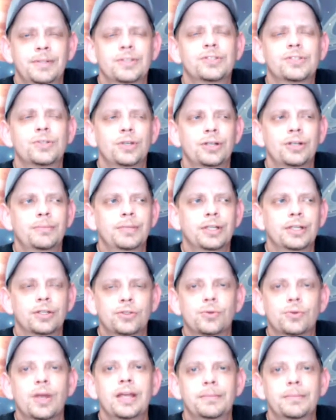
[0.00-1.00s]
is going to be a
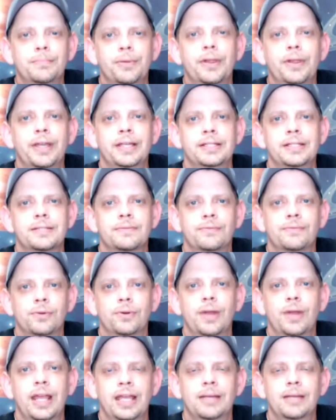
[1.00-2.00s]
great place
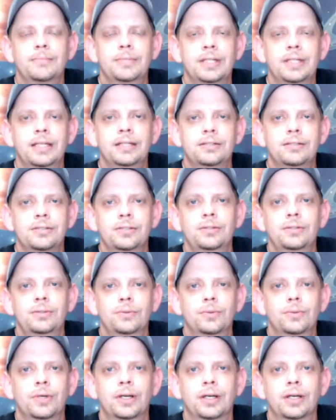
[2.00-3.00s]
for AMD
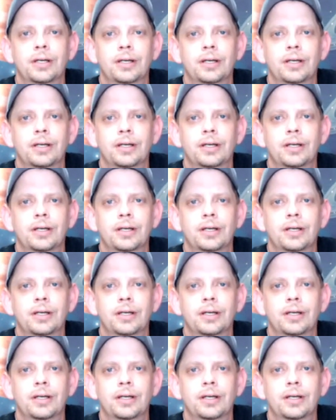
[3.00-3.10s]
to